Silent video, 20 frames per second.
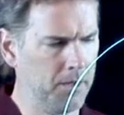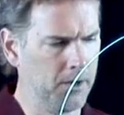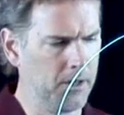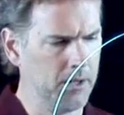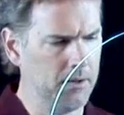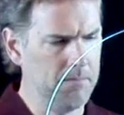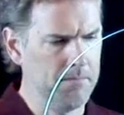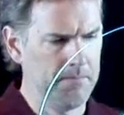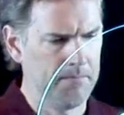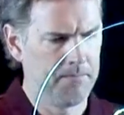
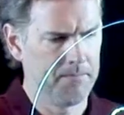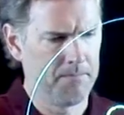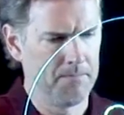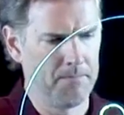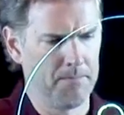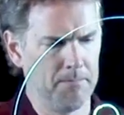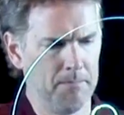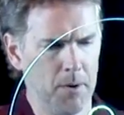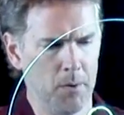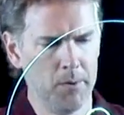good,
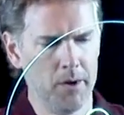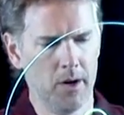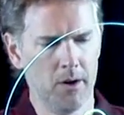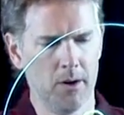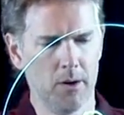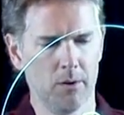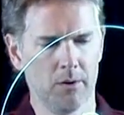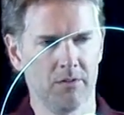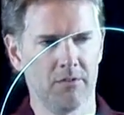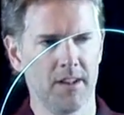but we don't
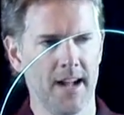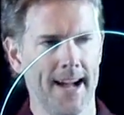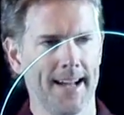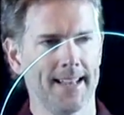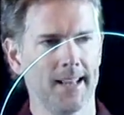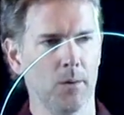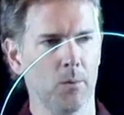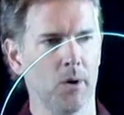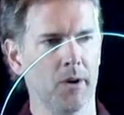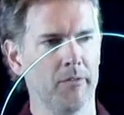know
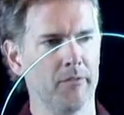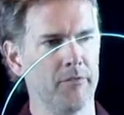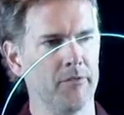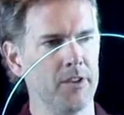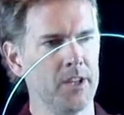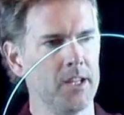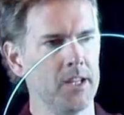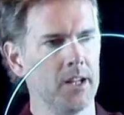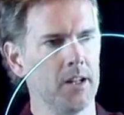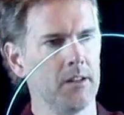exactly what
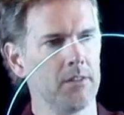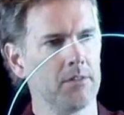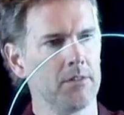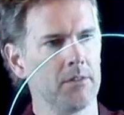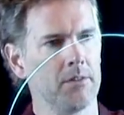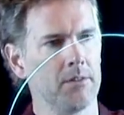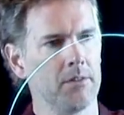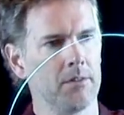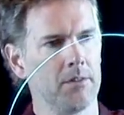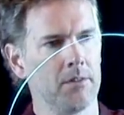v
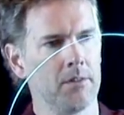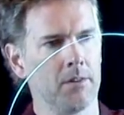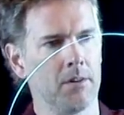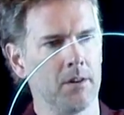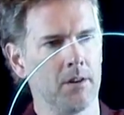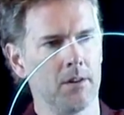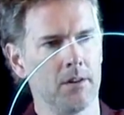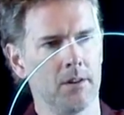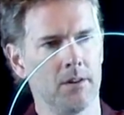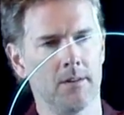is
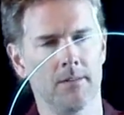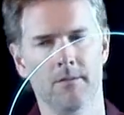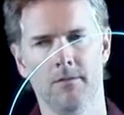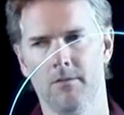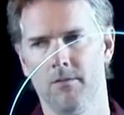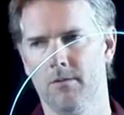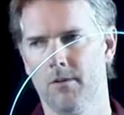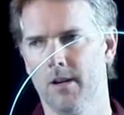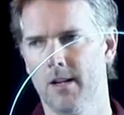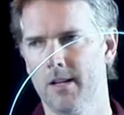
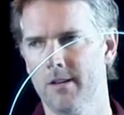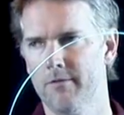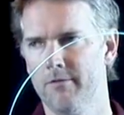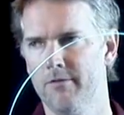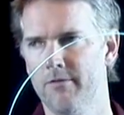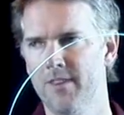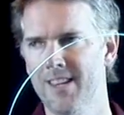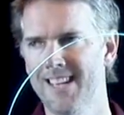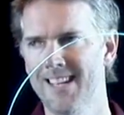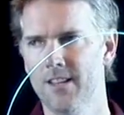right?
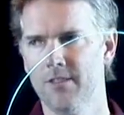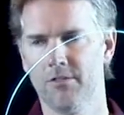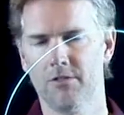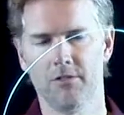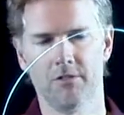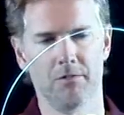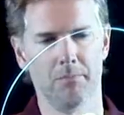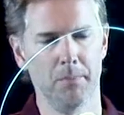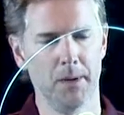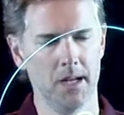V is the
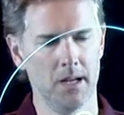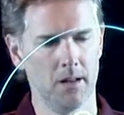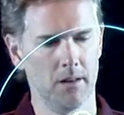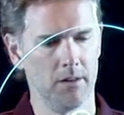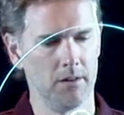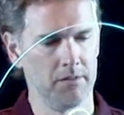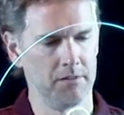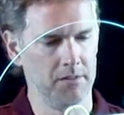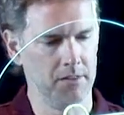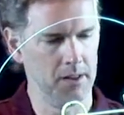speed of
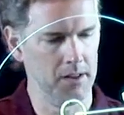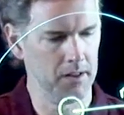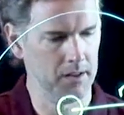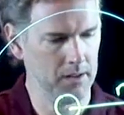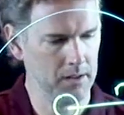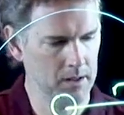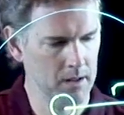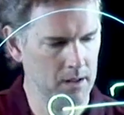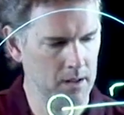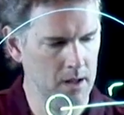this
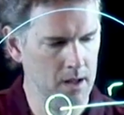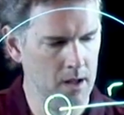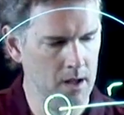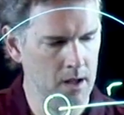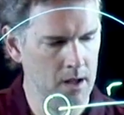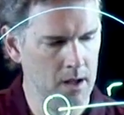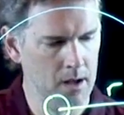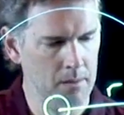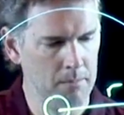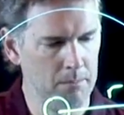thing.
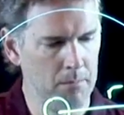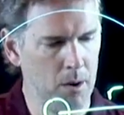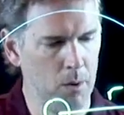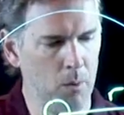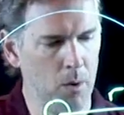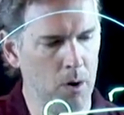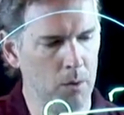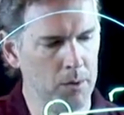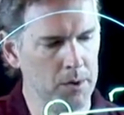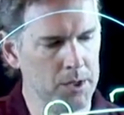But
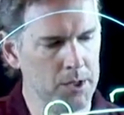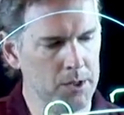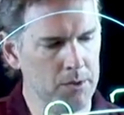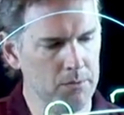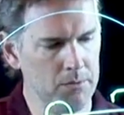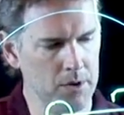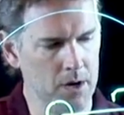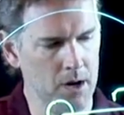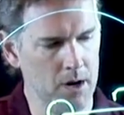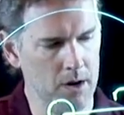what we
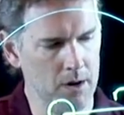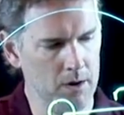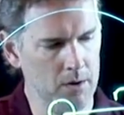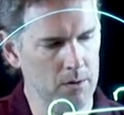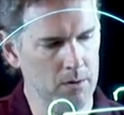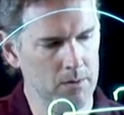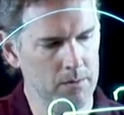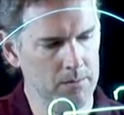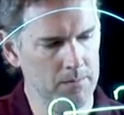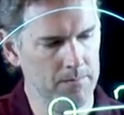do
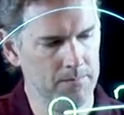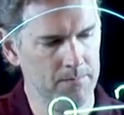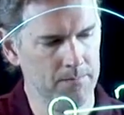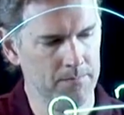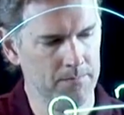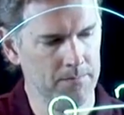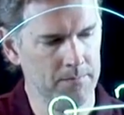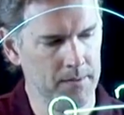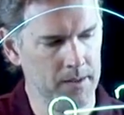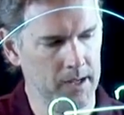know
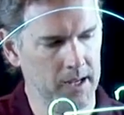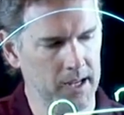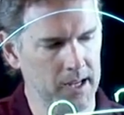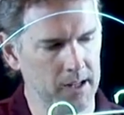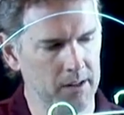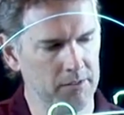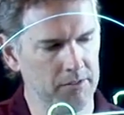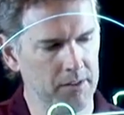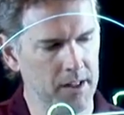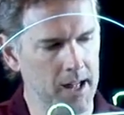
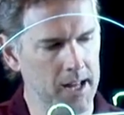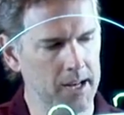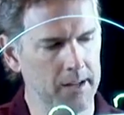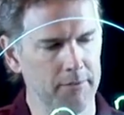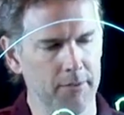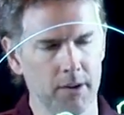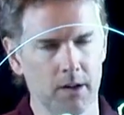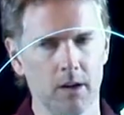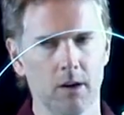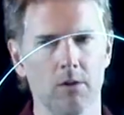is that
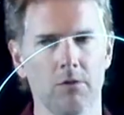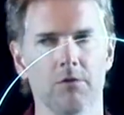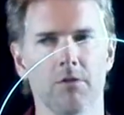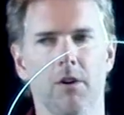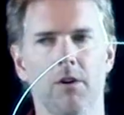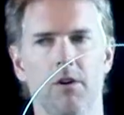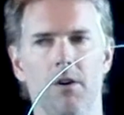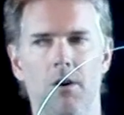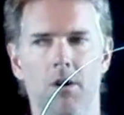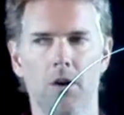if it
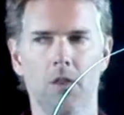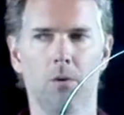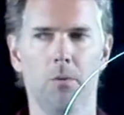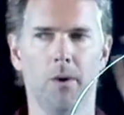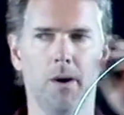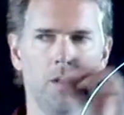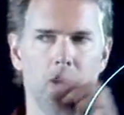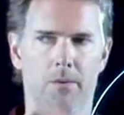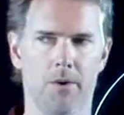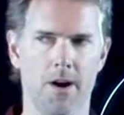goes all the
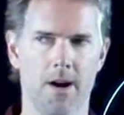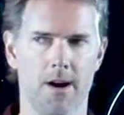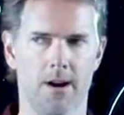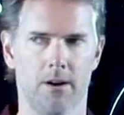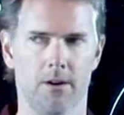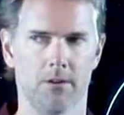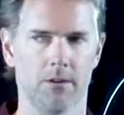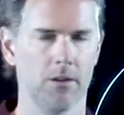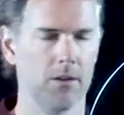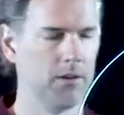way
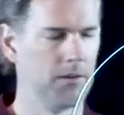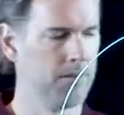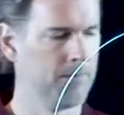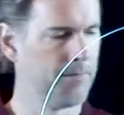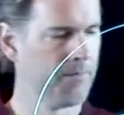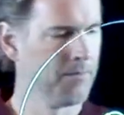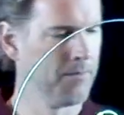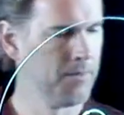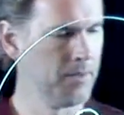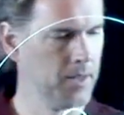around,
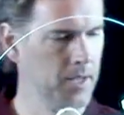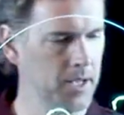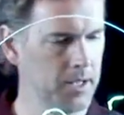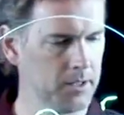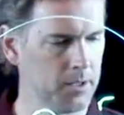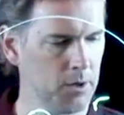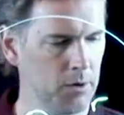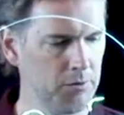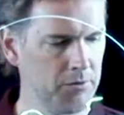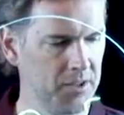
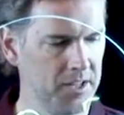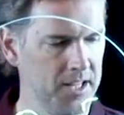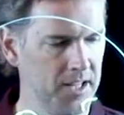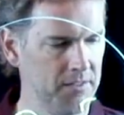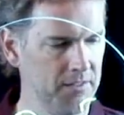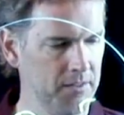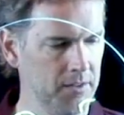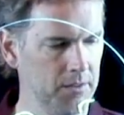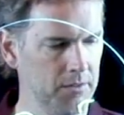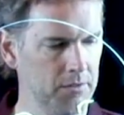it goes a
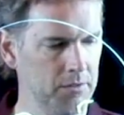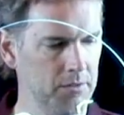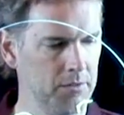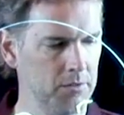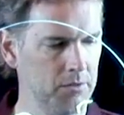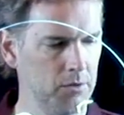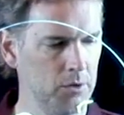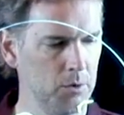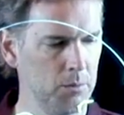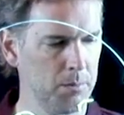distance
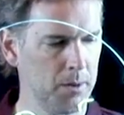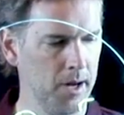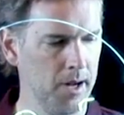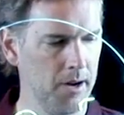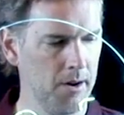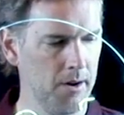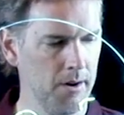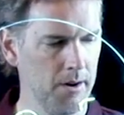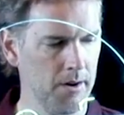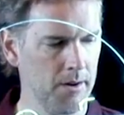2
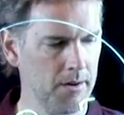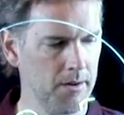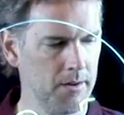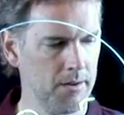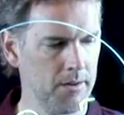pi r.